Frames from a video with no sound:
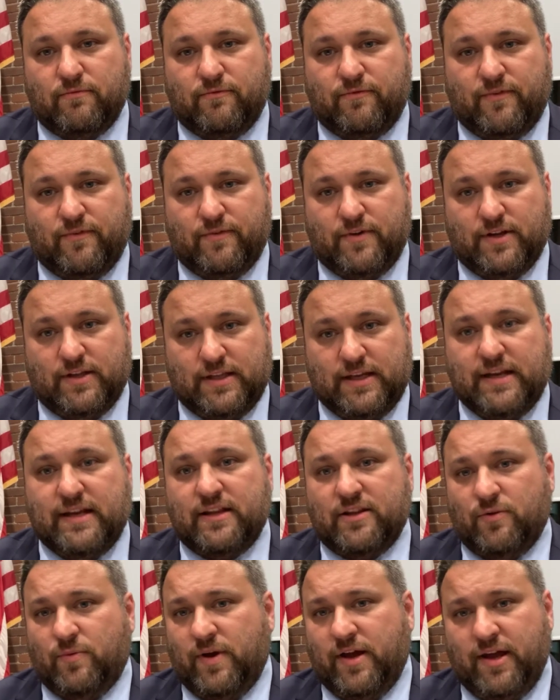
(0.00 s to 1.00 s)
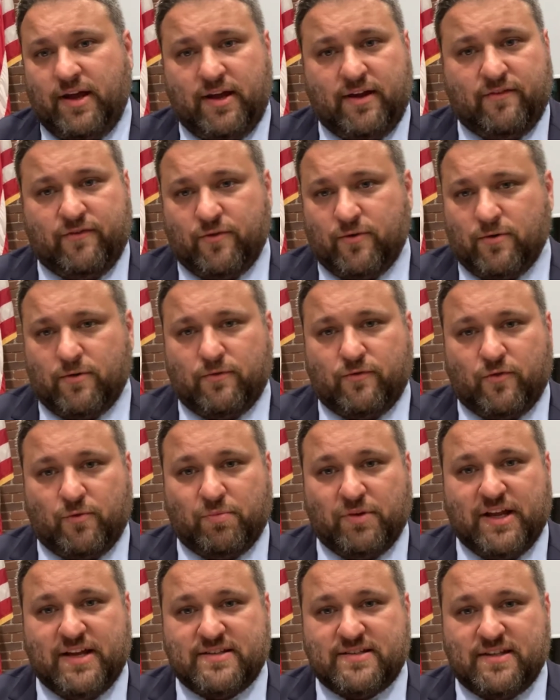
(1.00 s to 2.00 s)
leading the way, for
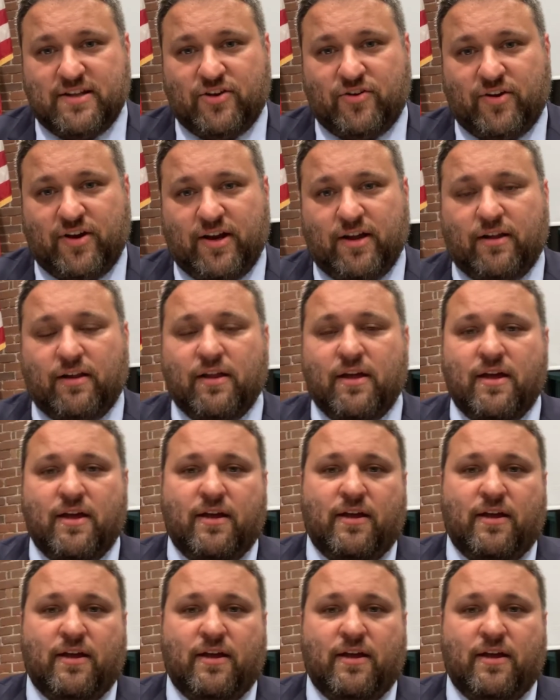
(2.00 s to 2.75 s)
blazing the trail,